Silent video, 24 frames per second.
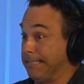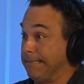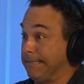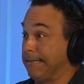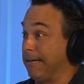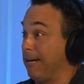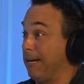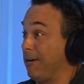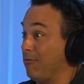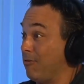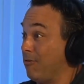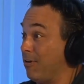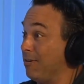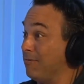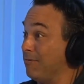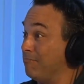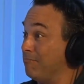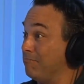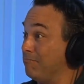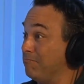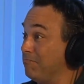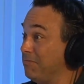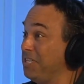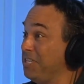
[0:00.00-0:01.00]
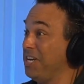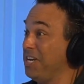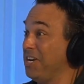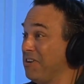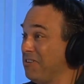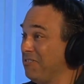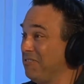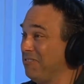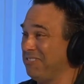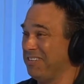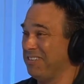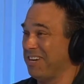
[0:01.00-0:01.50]
the guy I want.
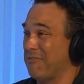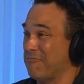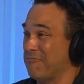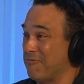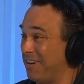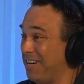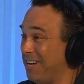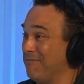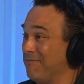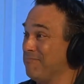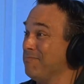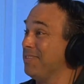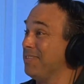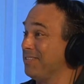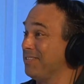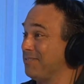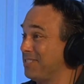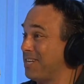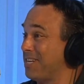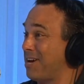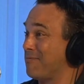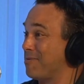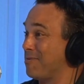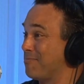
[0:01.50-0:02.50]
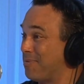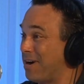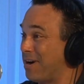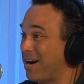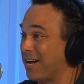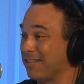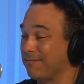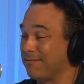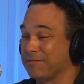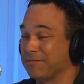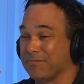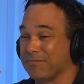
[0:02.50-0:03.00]
I want him in the zombie
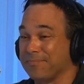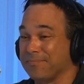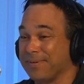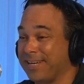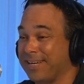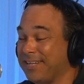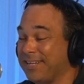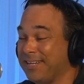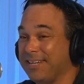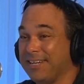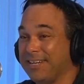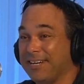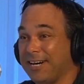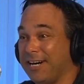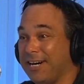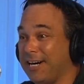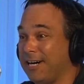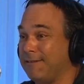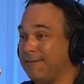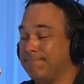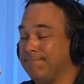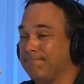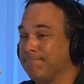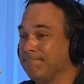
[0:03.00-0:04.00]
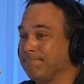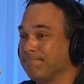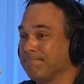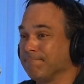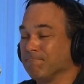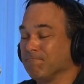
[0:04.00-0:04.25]
apocalypse with me. Gosh,